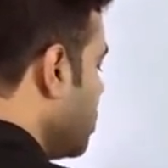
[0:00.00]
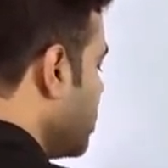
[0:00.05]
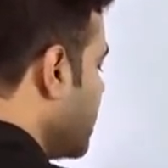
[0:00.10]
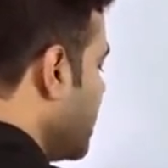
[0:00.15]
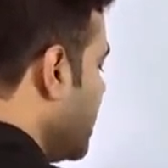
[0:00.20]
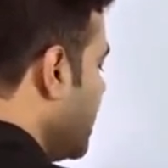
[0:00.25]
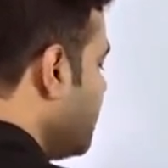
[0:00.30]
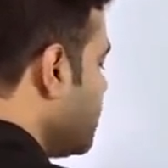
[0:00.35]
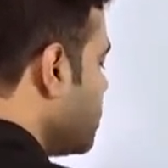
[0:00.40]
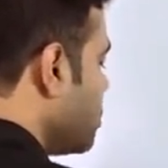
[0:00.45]
Who
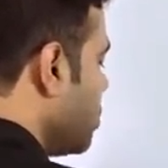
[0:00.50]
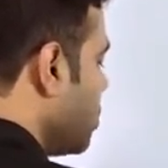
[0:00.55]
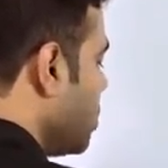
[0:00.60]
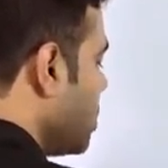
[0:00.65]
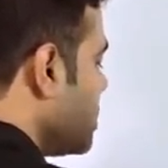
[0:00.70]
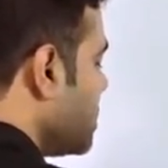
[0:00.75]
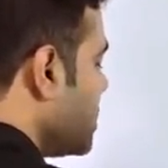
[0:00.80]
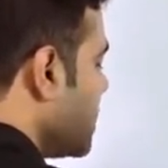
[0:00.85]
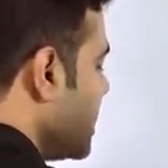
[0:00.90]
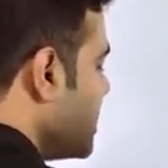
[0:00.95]
keeps
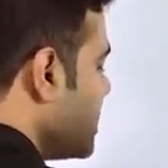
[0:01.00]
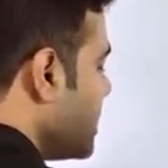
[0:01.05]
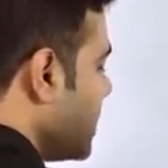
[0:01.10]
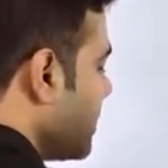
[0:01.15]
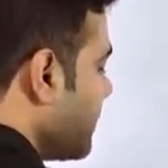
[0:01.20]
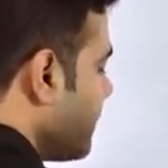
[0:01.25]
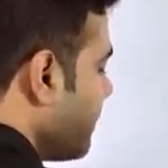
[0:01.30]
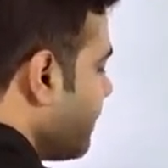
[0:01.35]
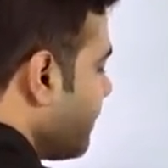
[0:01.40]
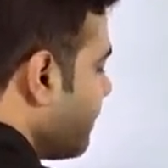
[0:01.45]
on
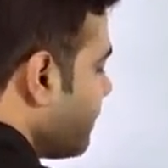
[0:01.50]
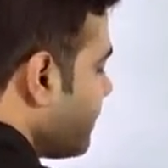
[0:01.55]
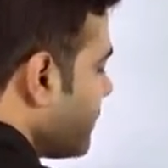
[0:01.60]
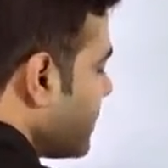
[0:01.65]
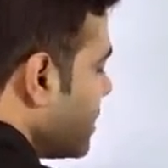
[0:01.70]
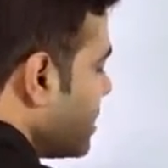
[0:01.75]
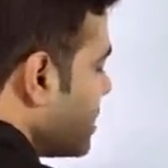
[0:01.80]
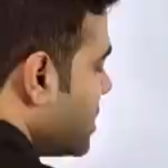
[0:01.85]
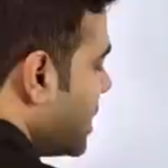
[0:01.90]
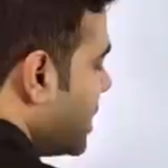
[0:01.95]
changing.
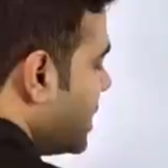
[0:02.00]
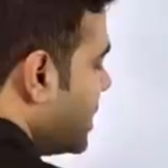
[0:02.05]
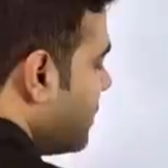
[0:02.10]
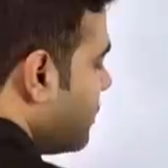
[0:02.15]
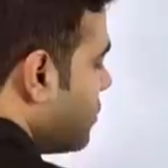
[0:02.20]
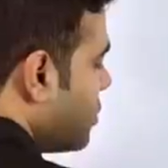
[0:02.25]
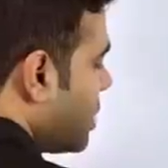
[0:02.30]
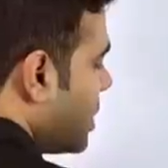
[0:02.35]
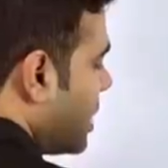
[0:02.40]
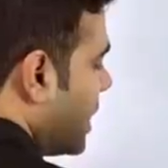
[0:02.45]

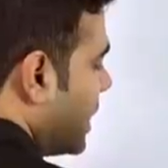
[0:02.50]
Changing what?